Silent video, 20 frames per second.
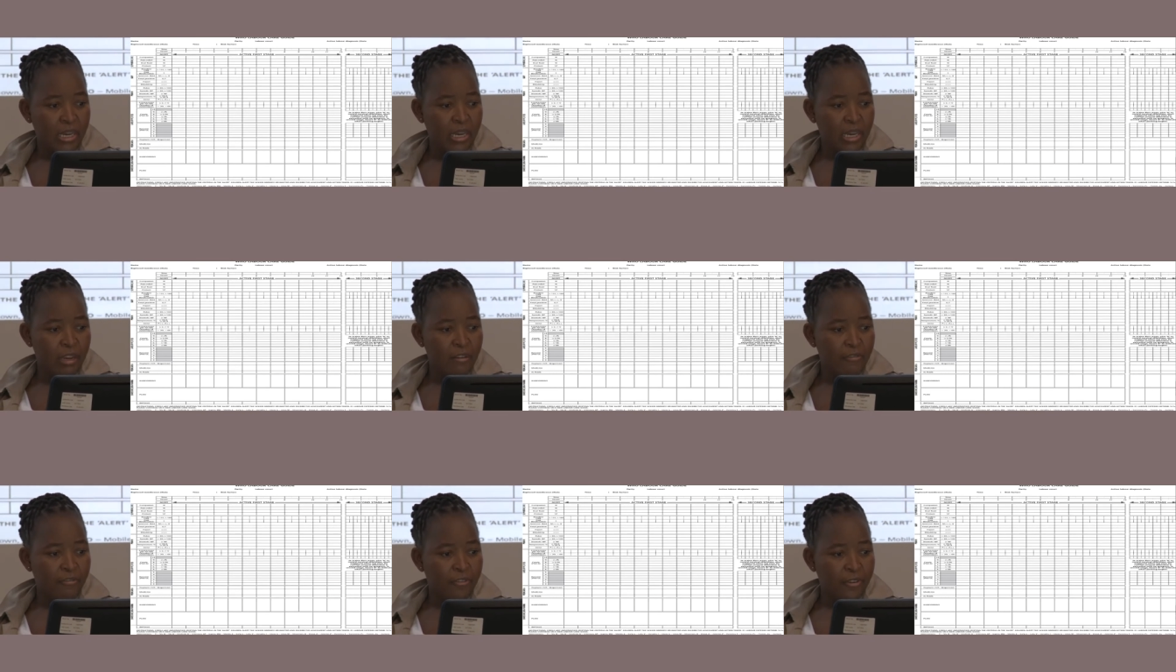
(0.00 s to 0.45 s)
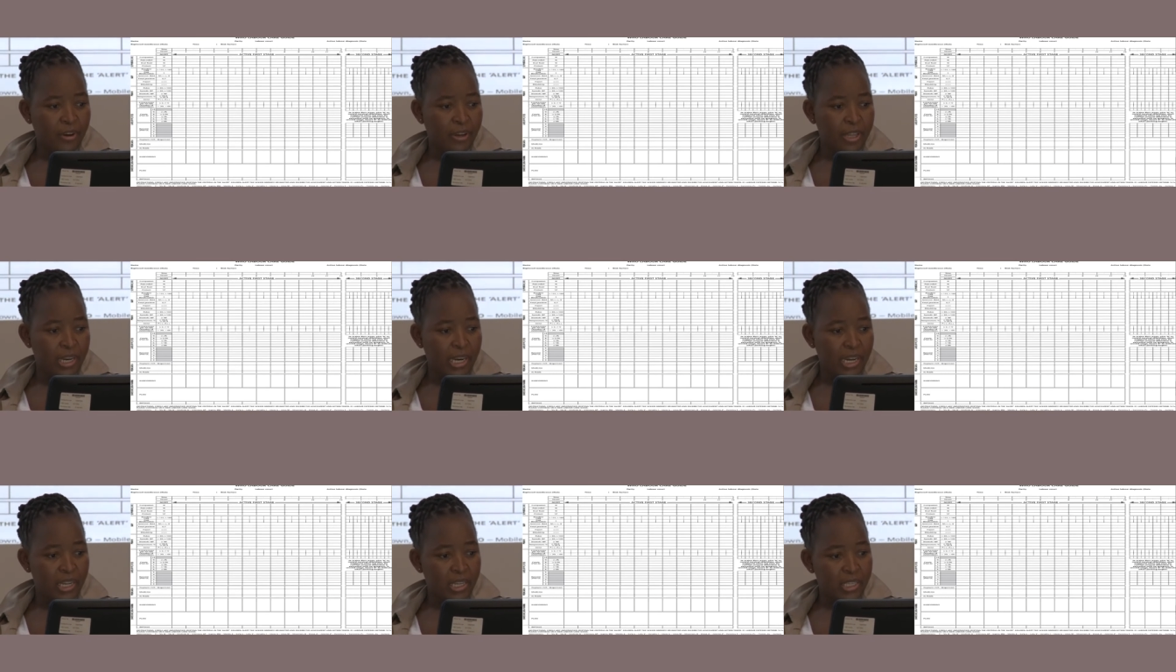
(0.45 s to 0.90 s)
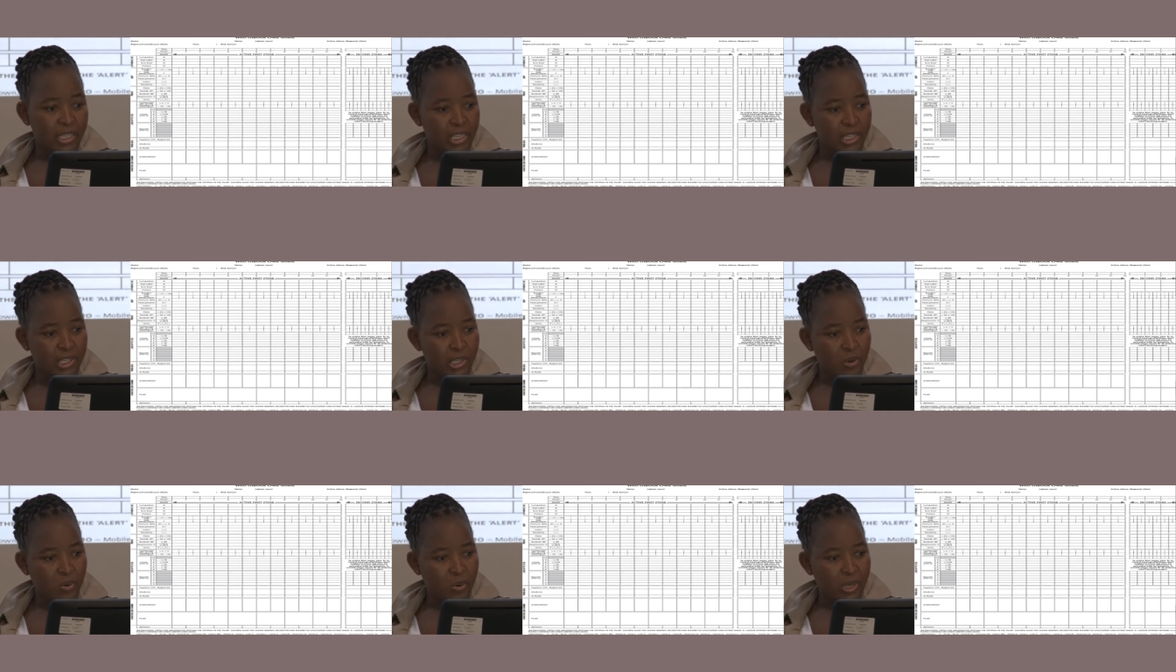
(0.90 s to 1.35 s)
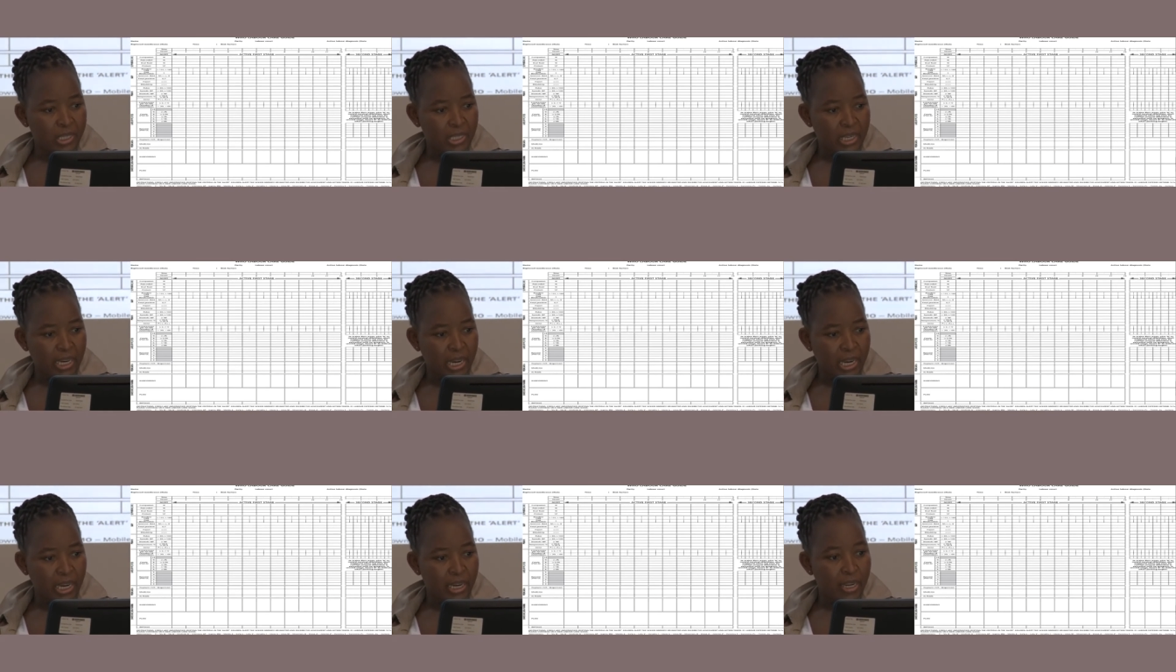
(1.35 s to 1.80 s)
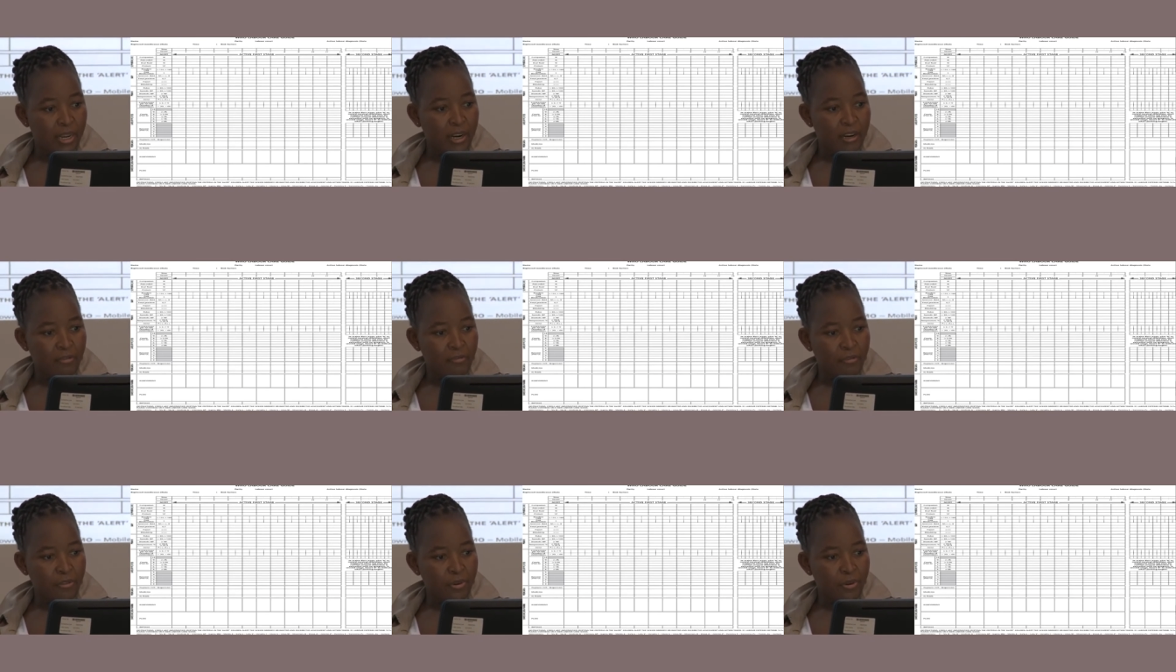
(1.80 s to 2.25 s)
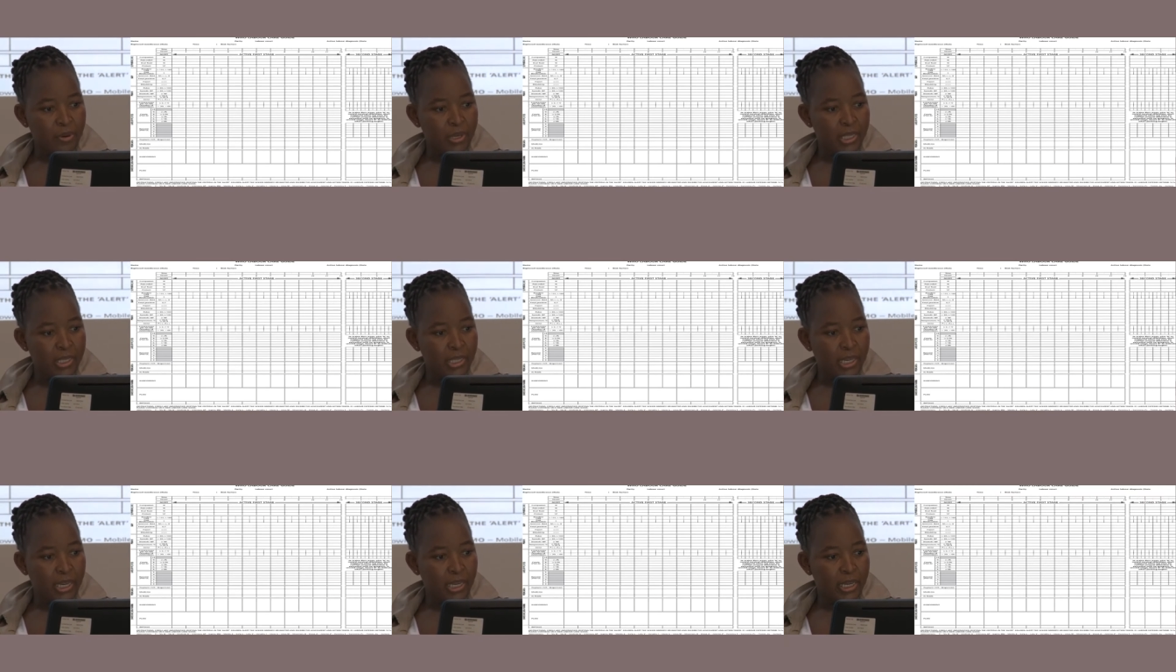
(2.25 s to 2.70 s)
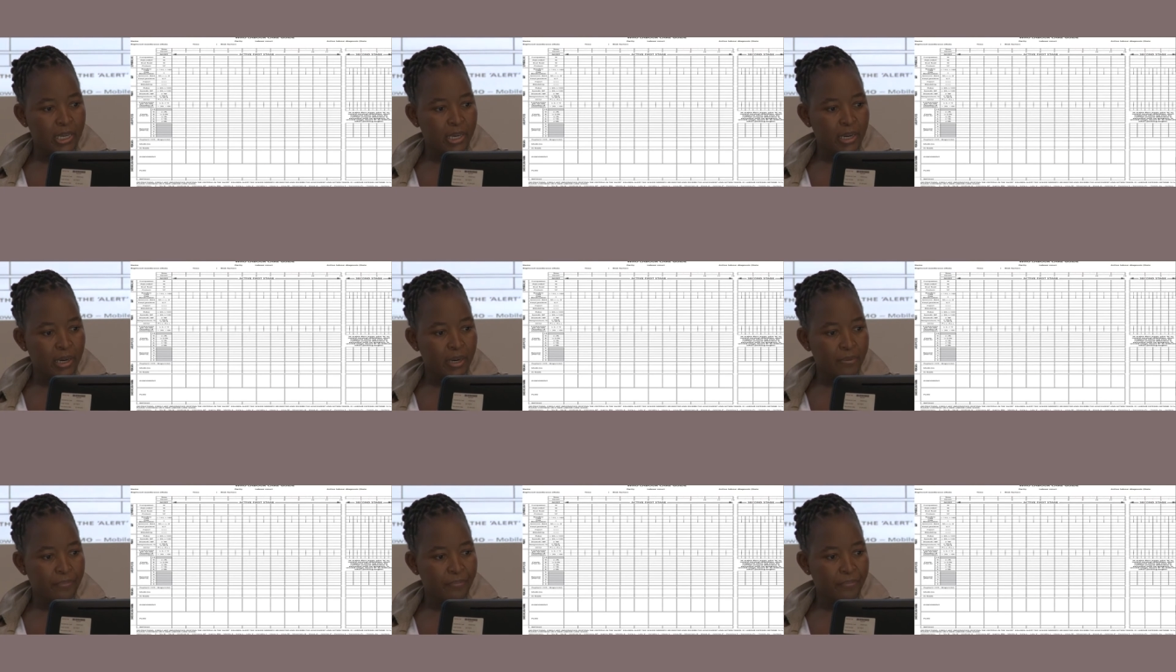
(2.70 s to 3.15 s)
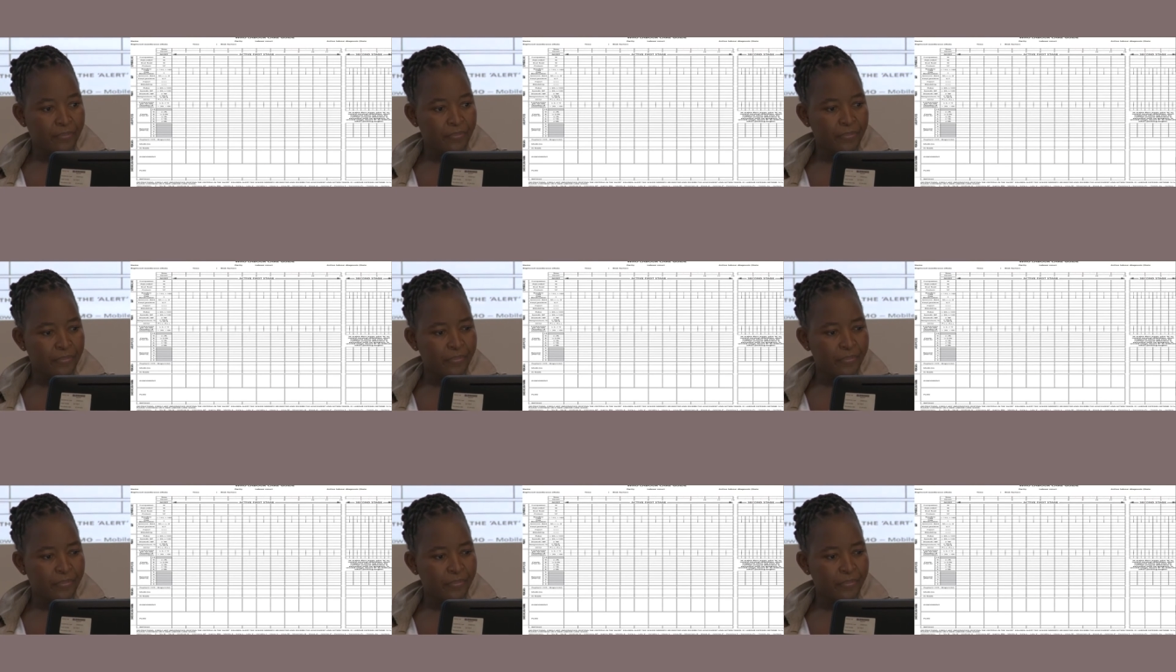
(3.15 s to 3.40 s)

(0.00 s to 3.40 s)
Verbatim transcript: If uh, the dilatation was 9, review is at um,